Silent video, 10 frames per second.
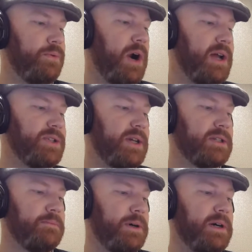
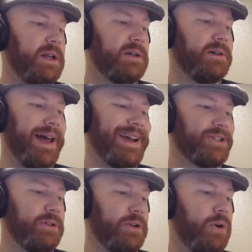project's political
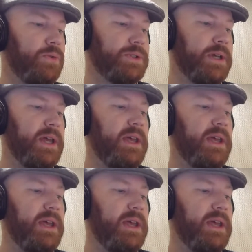action goals.